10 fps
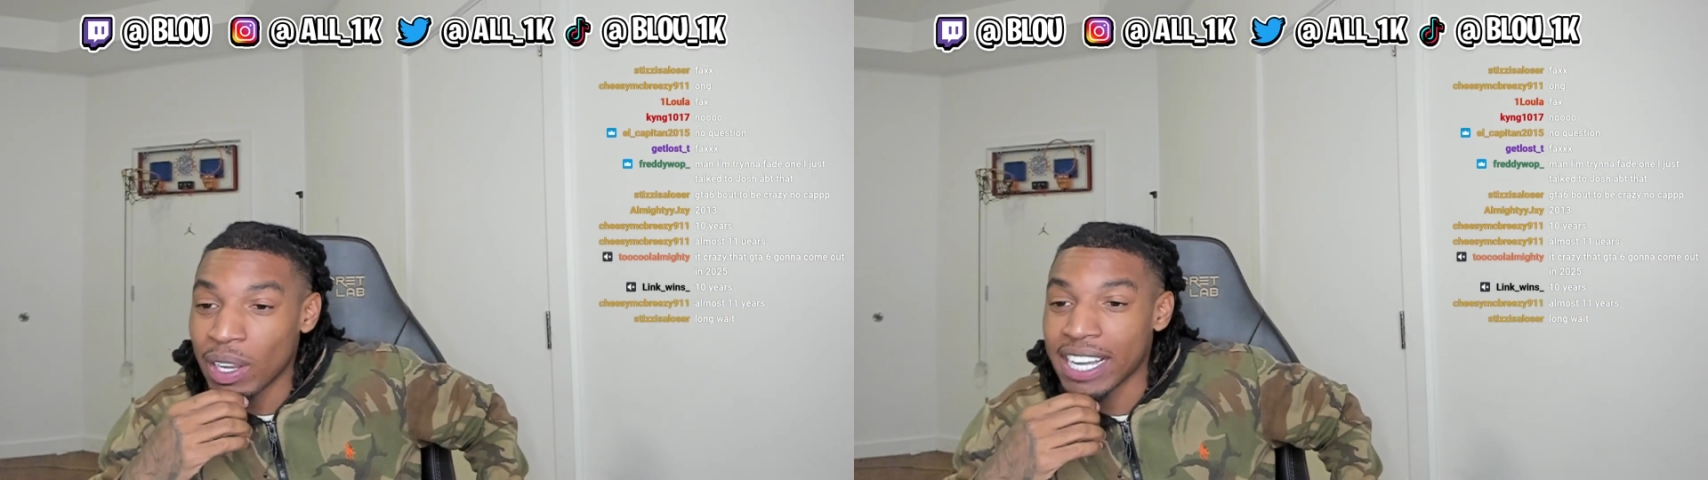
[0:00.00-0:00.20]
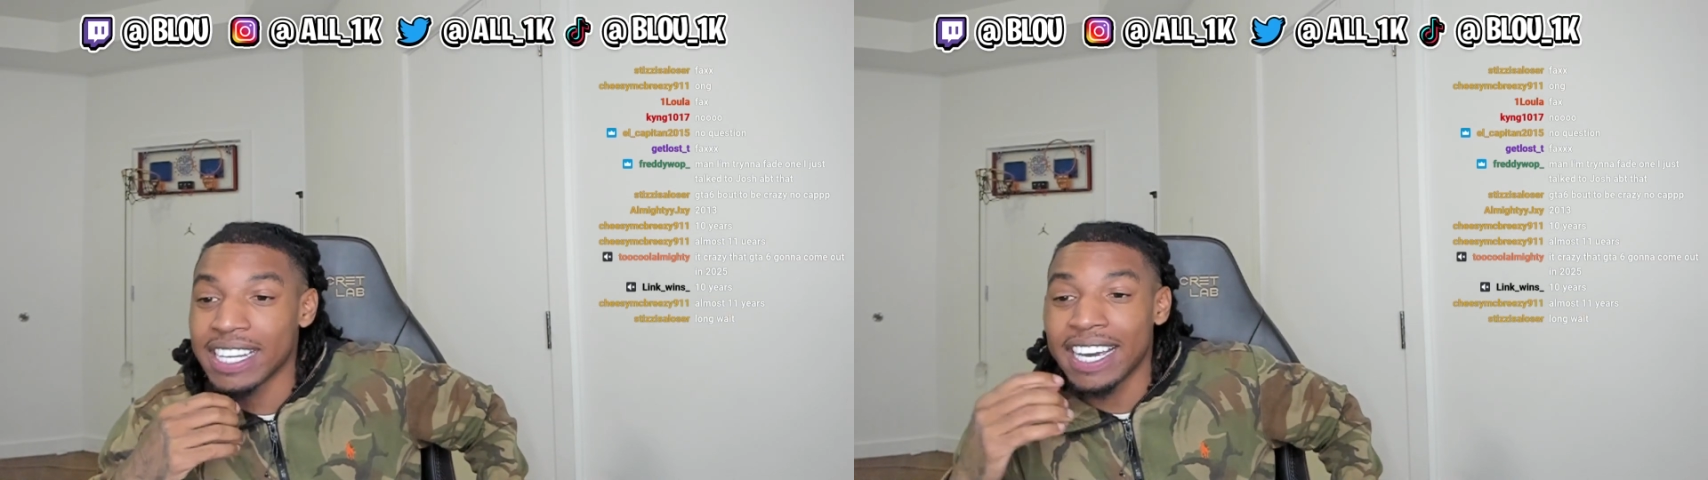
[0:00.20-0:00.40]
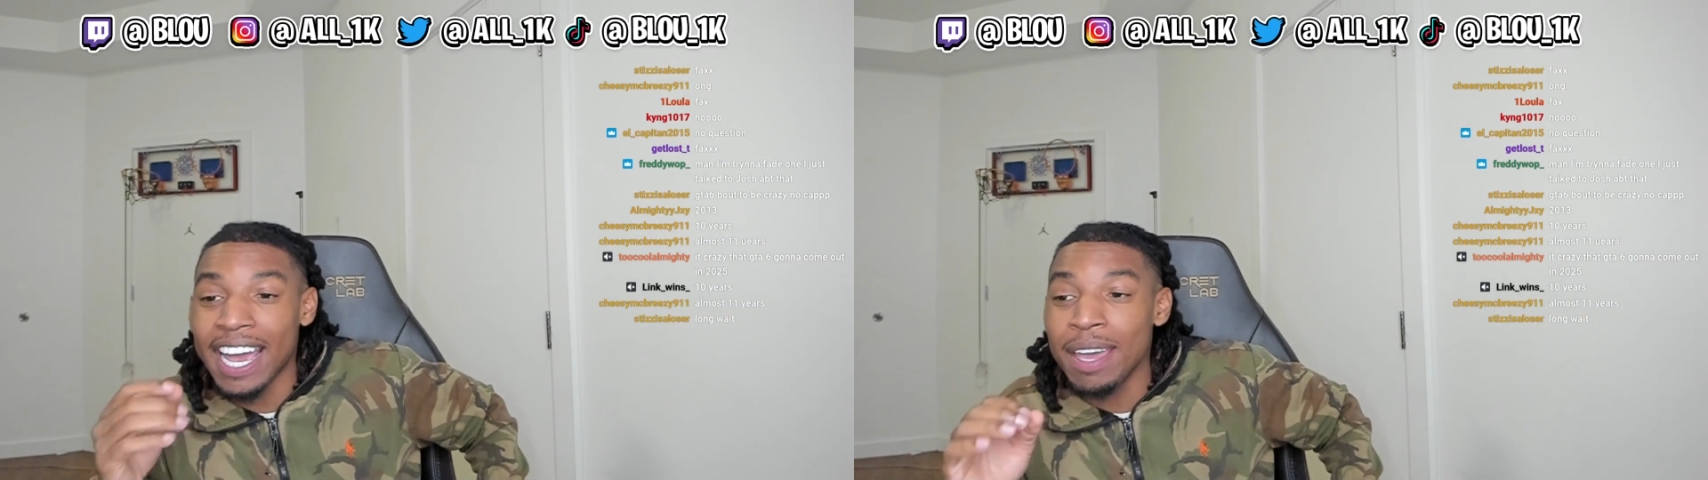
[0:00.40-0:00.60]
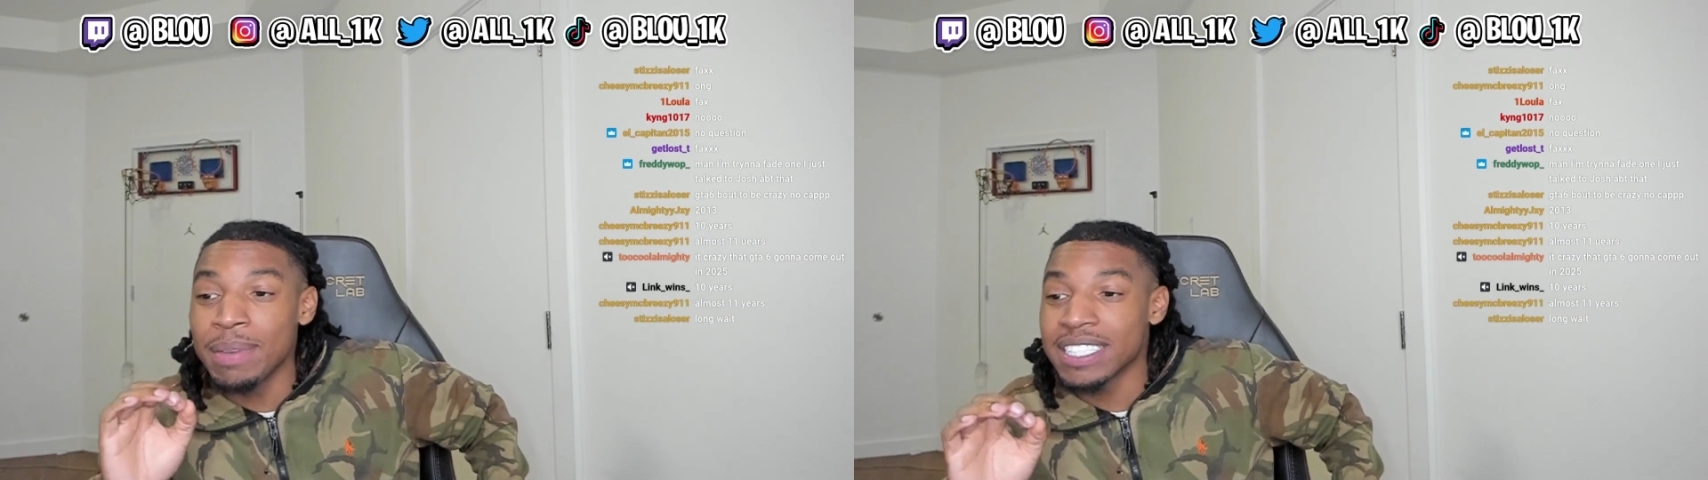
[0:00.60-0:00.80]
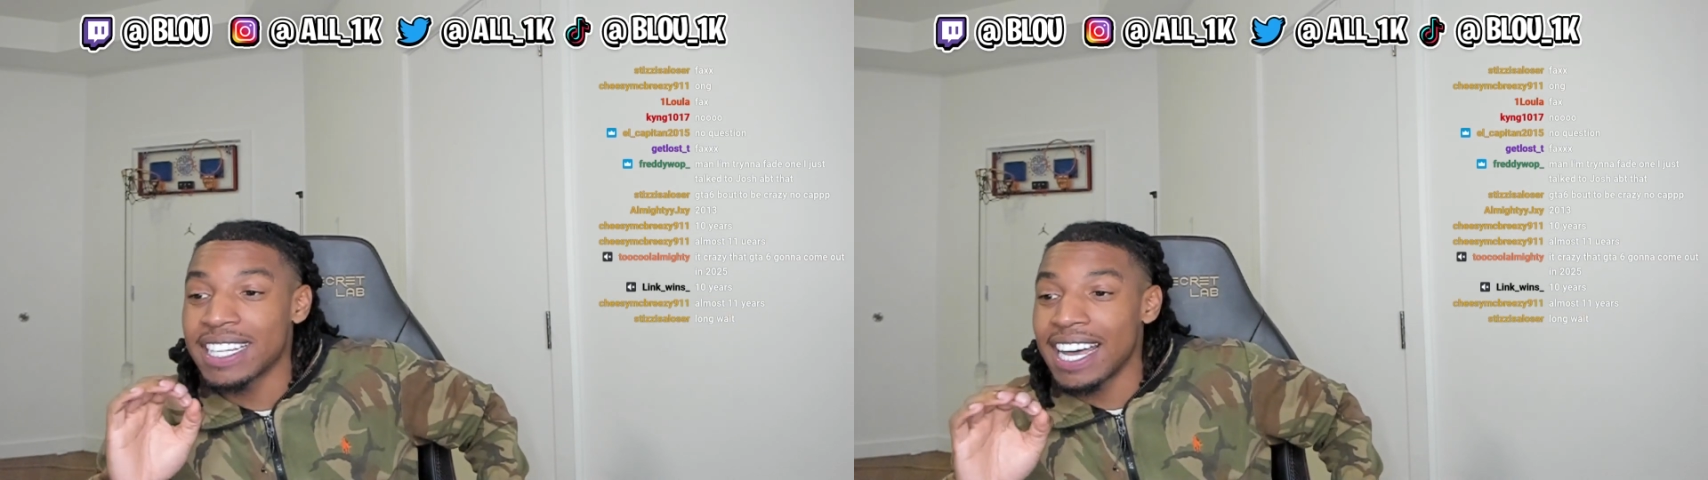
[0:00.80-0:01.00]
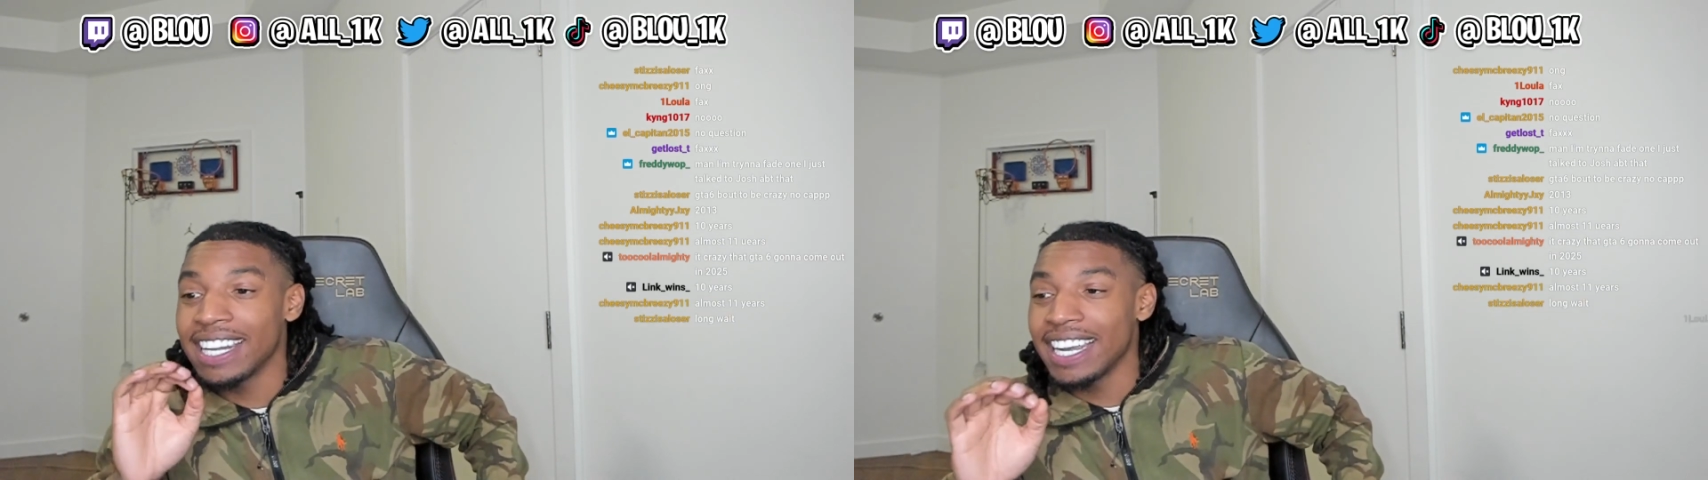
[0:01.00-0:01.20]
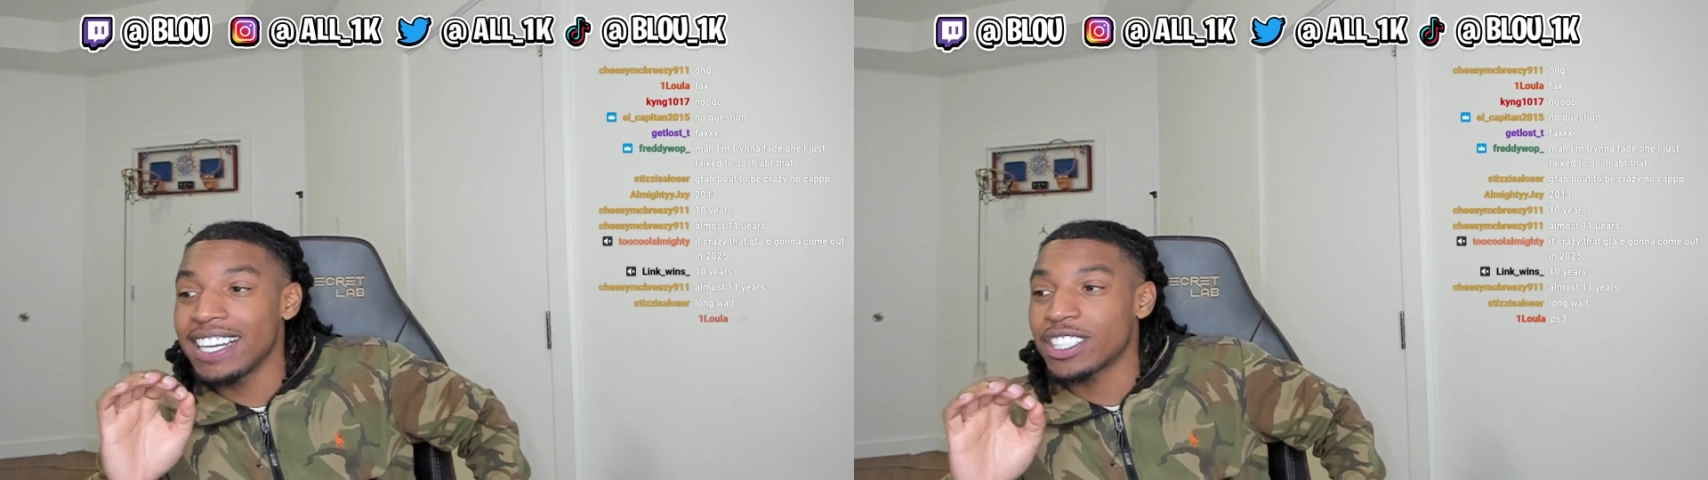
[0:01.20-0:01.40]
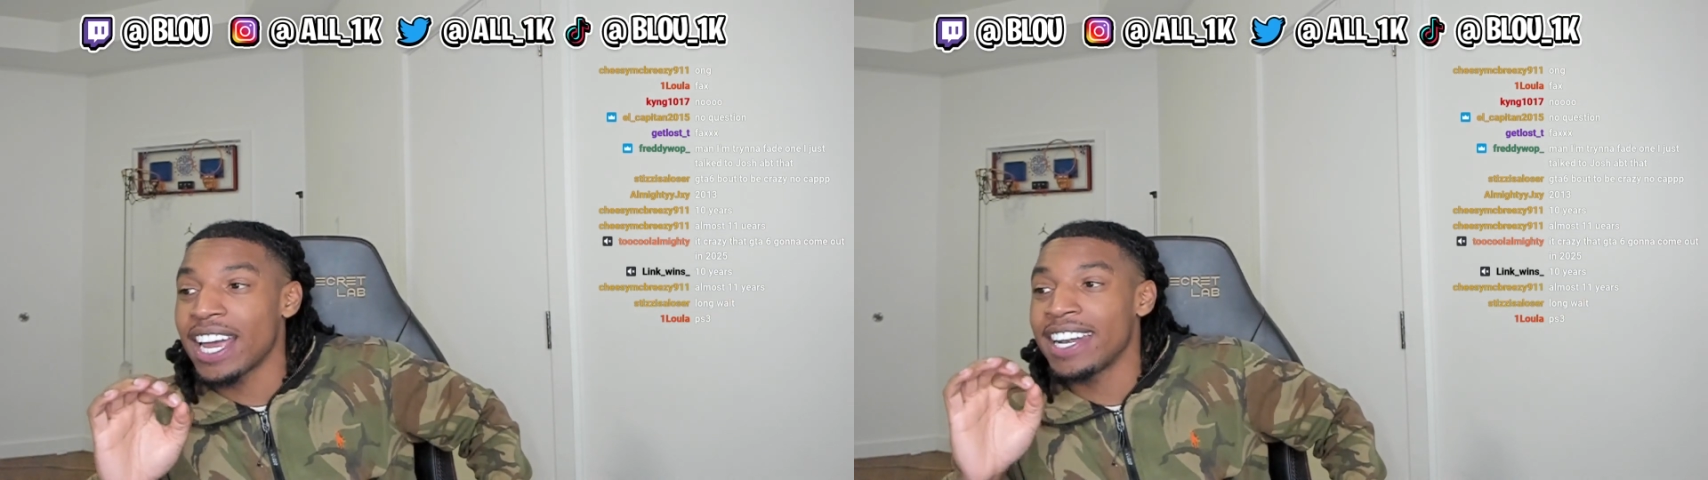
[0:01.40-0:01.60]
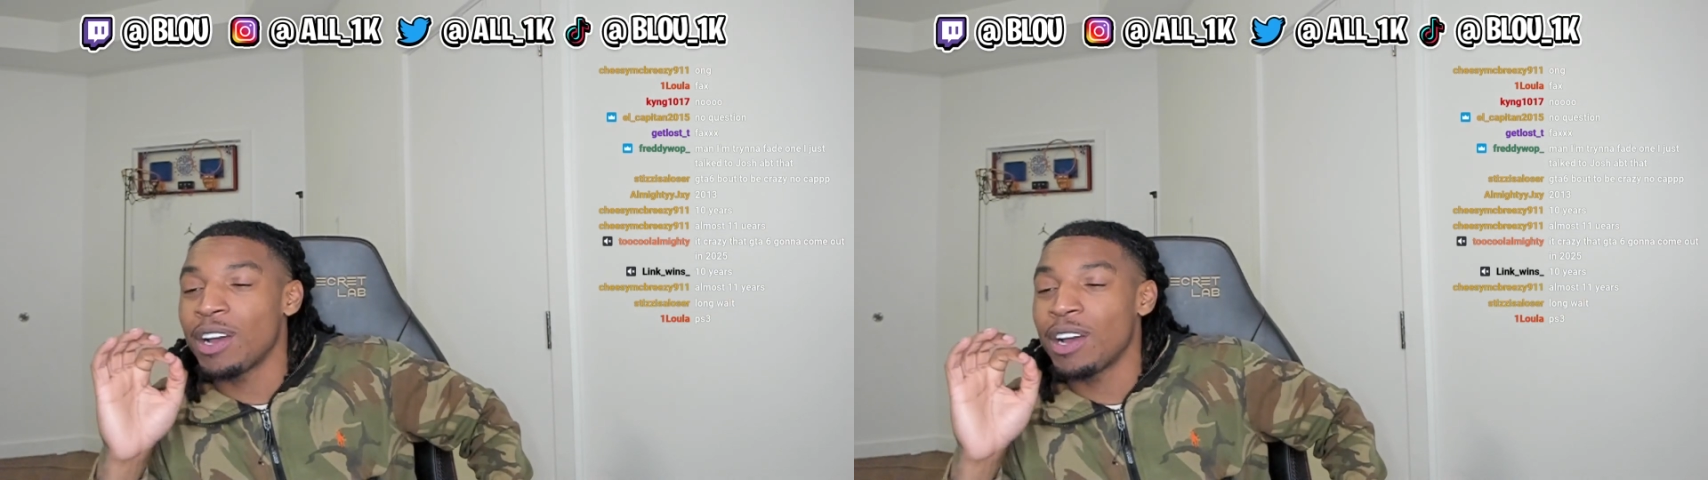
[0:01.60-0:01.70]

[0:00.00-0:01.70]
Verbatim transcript: Like, the game is that lit, chat,